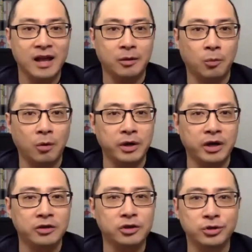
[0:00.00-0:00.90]
what we're
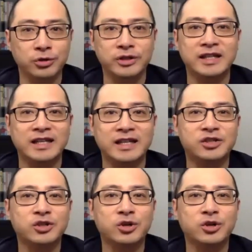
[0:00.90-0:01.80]
going to do in this
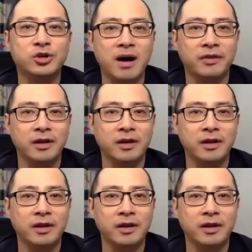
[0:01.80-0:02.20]
2 months,